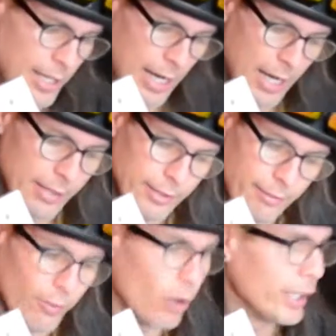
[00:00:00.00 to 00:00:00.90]

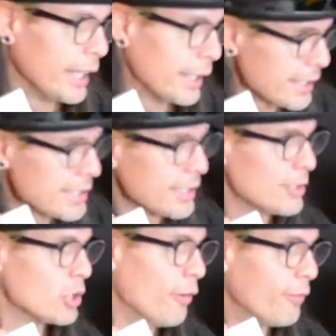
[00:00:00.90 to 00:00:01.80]
vlogging kit
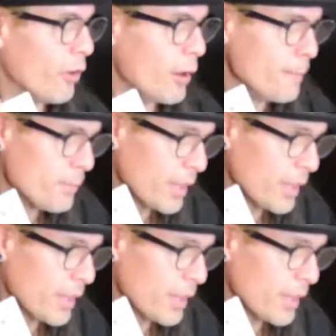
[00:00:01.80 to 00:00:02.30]
so far,